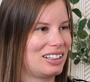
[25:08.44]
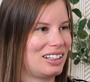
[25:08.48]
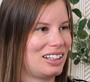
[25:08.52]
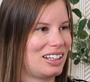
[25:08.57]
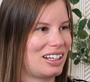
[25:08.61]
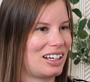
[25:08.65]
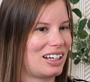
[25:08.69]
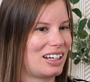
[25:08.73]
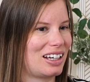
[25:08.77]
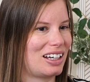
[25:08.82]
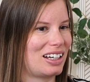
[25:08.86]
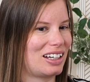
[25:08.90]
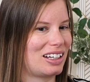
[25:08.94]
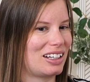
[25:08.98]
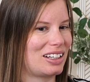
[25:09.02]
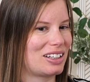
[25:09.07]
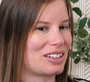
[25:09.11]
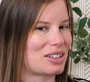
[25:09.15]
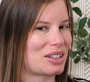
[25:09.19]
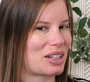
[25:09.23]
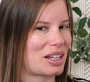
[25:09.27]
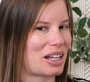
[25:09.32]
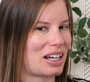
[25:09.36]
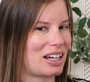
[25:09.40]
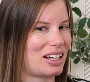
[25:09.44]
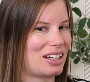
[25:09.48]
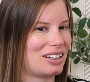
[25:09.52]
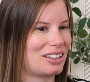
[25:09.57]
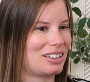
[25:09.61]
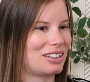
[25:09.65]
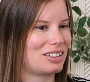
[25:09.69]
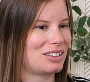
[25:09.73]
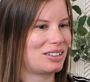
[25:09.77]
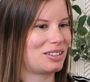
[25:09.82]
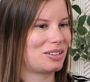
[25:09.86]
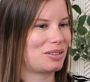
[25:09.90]
Yeah. Is that
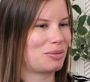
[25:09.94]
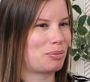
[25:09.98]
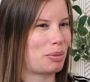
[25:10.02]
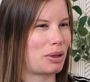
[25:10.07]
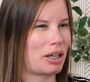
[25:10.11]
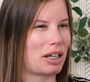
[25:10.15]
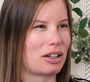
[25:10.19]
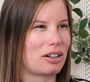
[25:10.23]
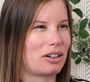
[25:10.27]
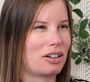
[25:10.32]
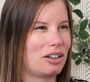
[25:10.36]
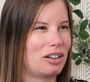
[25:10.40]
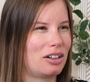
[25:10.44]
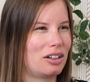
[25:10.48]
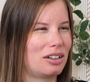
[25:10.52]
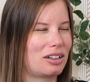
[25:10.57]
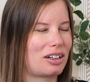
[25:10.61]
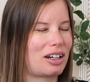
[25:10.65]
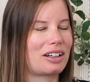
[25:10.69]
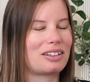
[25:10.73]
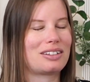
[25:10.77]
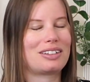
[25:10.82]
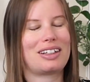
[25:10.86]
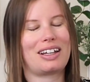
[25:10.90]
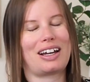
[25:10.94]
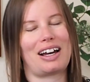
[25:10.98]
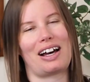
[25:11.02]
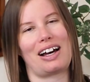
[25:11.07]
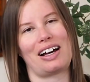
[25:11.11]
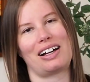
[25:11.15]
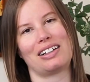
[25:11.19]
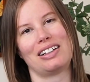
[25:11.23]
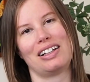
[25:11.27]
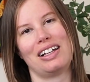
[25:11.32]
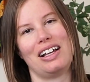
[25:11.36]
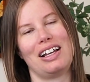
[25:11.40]
better? Yeah.